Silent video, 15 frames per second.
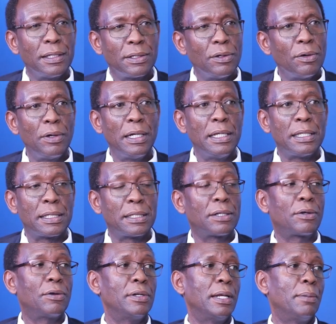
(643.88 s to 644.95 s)

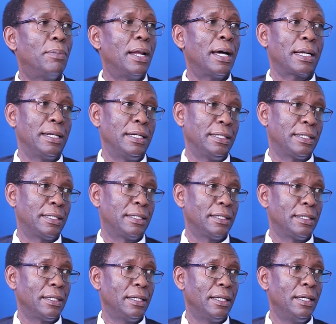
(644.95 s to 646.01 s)
list called a blacklist
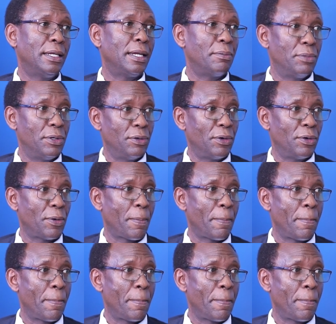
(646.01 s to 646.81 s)
in a bureau.